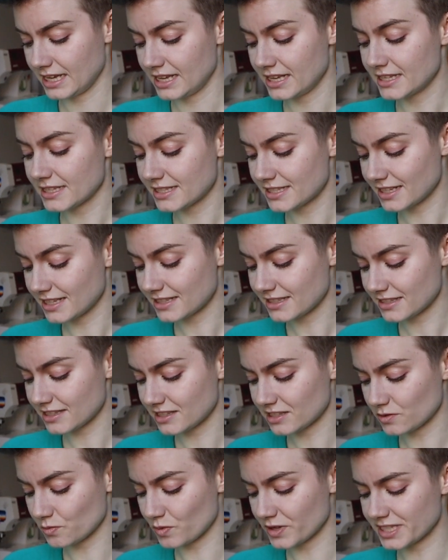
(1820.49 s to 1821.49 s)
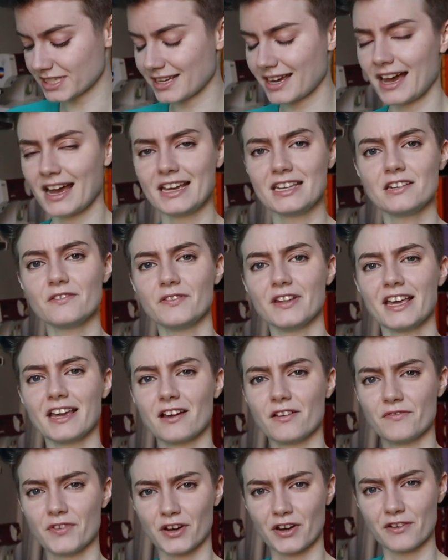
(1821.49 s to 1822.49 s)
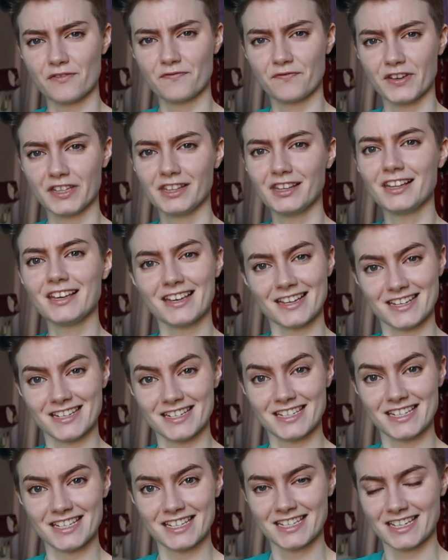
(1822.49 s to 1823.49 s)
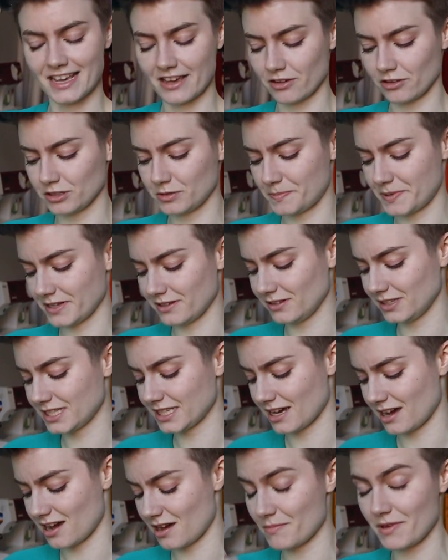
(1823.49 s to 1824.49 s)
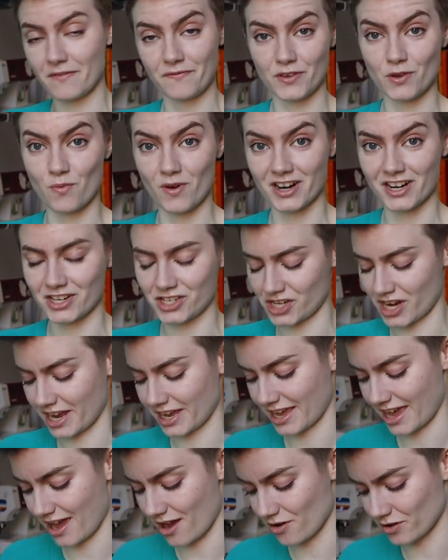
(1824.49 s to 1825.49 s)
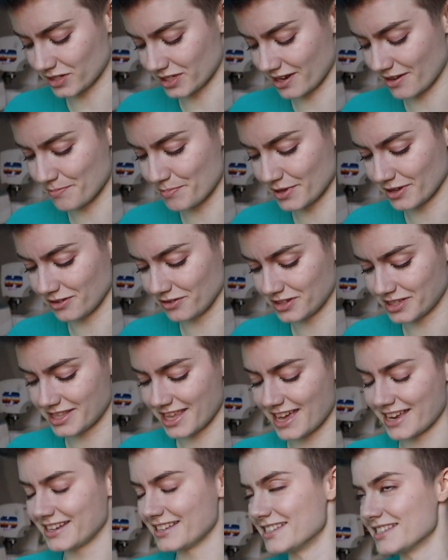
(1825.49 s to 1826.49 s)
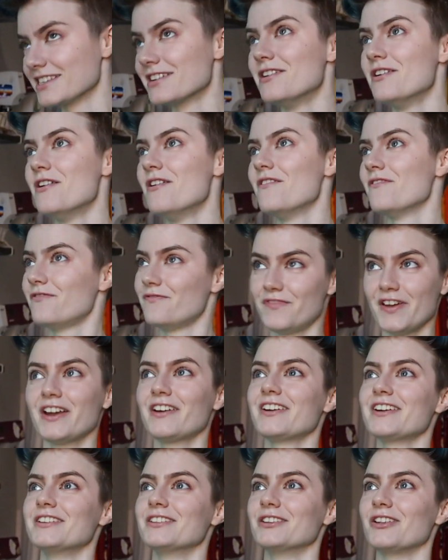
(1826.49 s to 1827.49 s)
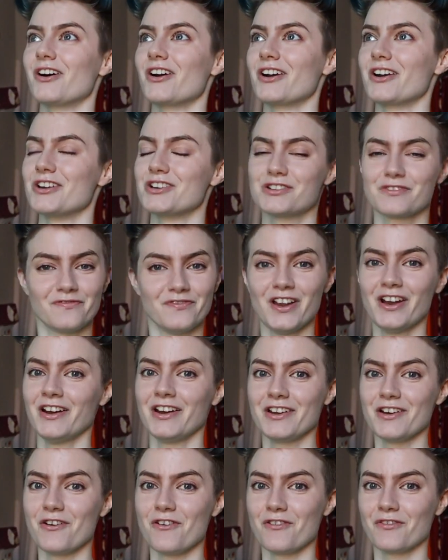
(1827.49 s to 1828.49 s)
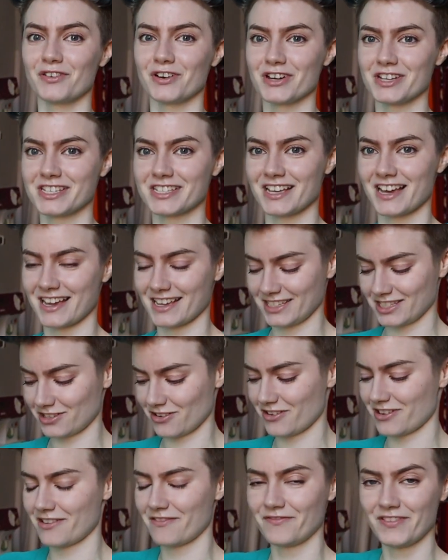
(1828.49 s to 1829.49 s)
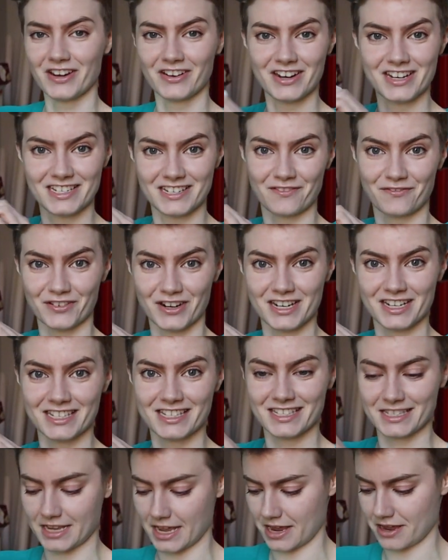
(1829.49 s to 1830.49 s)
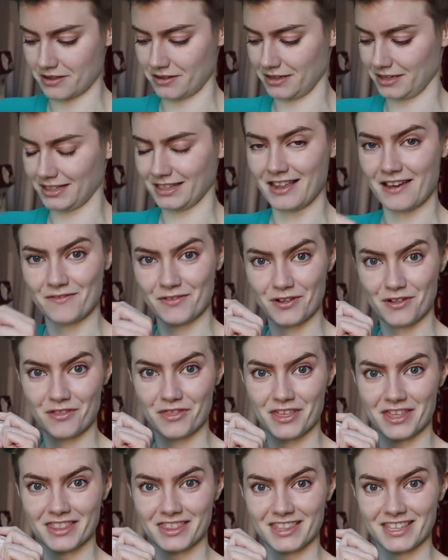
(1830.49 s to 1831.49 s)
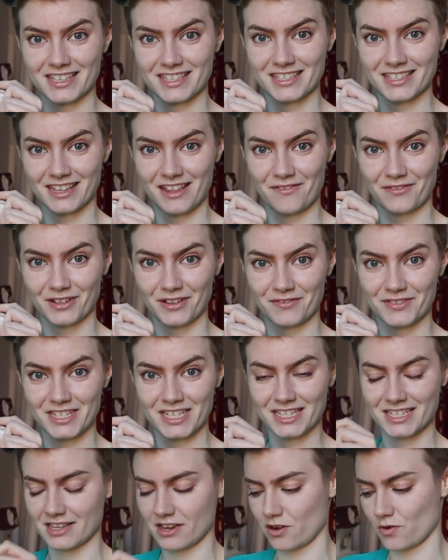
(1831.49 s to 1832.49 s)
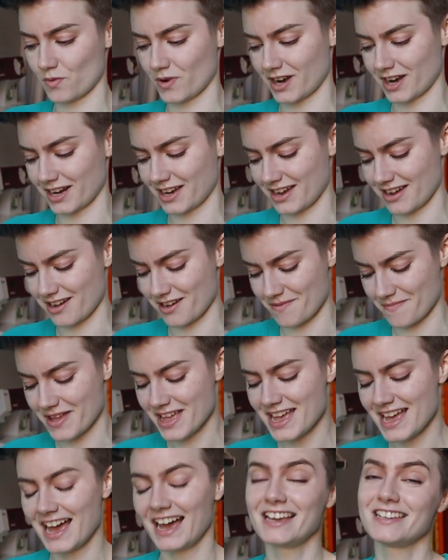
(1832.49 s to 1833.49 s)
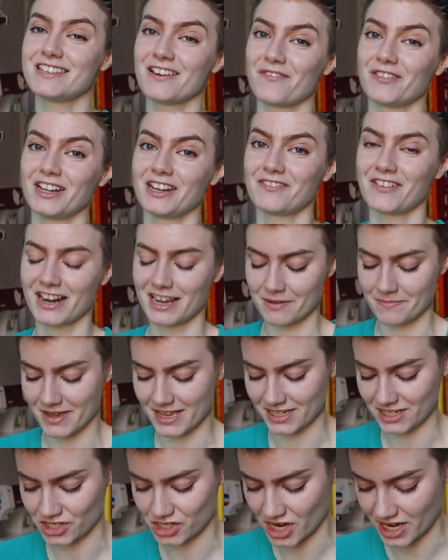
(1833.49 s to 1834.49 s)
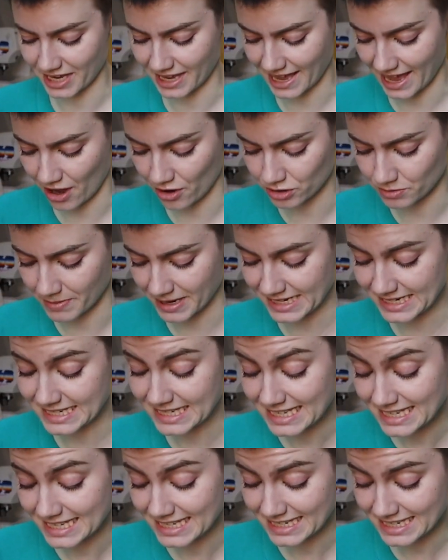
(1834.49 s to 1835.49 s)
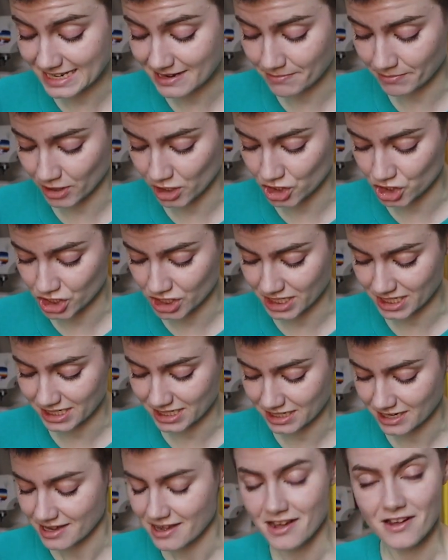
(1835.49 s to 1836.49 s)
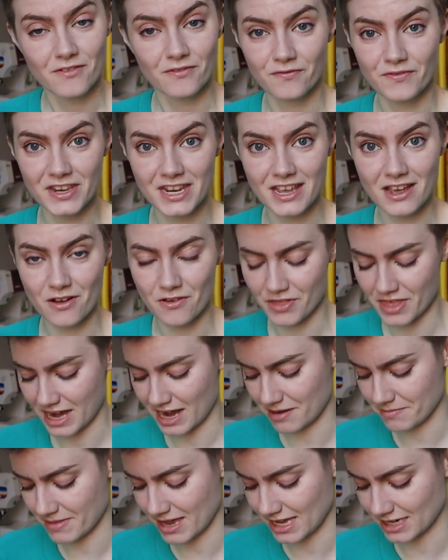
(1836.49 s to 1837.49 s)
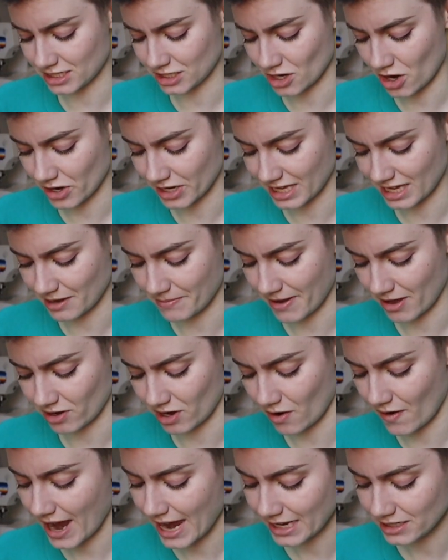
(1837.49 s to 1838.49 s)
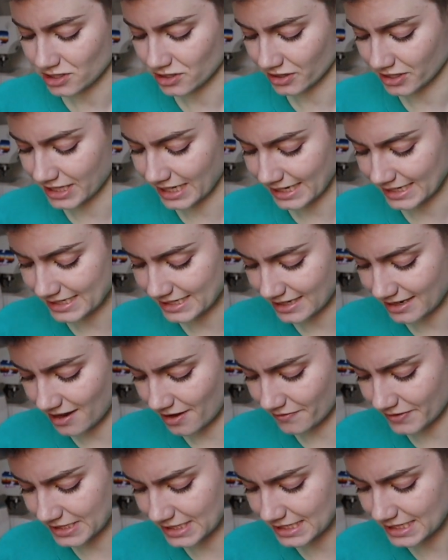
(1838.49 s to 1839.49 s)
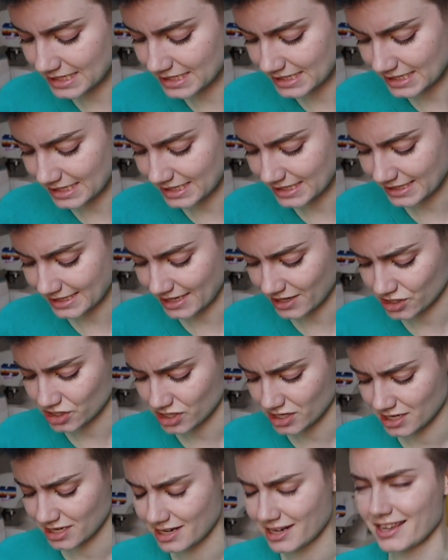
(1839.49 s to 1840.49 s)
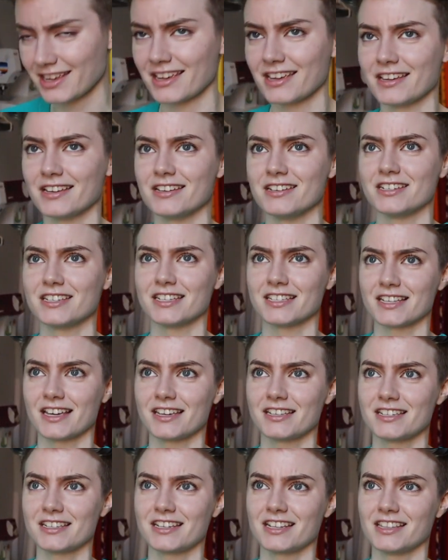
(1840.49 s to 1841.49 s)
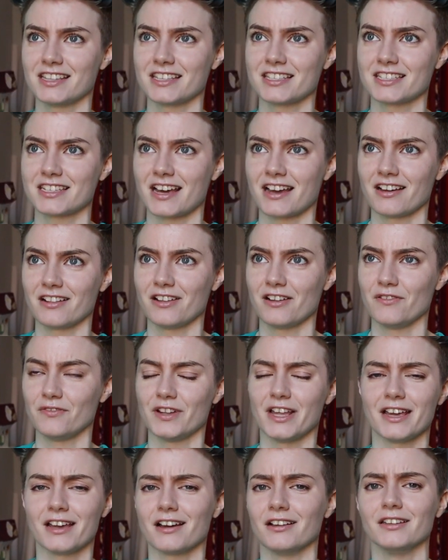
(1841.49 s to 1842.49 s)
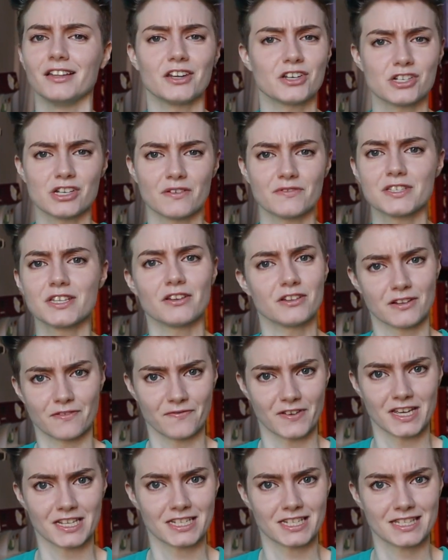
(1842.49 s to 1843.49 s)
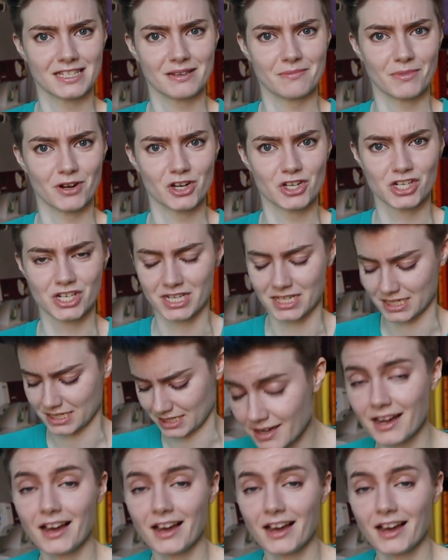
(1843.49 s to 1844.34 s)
Since this was kind of like a very fiddly and detailed build, if you want to check out a build that is very large, very oversized, on a very different scale level than this level of detail work, I definitely recommend checking out my D&D merchant video that I made talking about how I took the idea of a D&D session and designed it in the style of like a Legend of Zelda fantasy merchant.